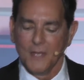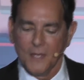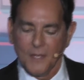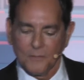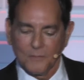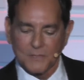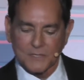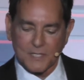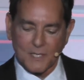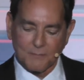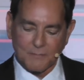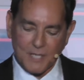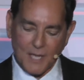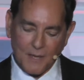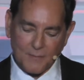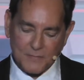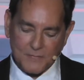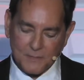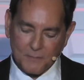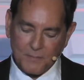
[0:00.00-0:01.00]
But
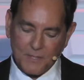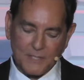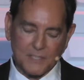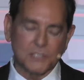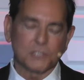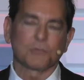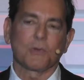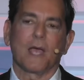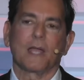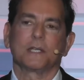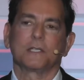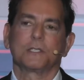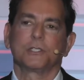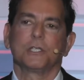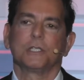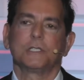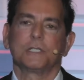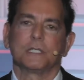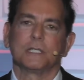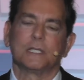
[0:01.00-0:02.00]
sometimes the best
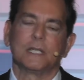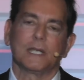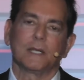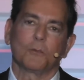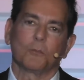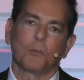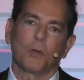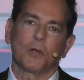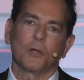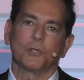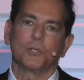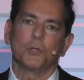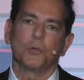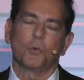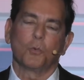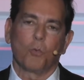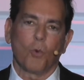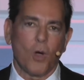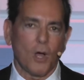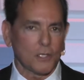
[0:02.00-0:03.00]
strategy to get where you
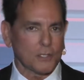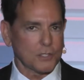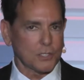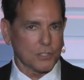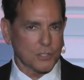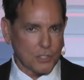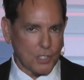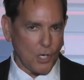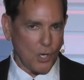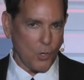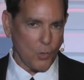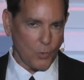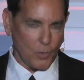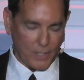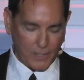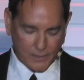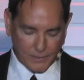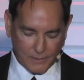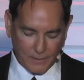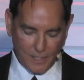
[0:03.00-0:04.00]
want to go
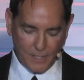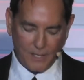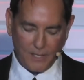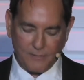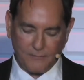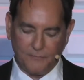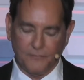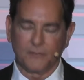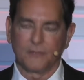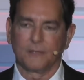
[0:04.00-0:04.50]
in life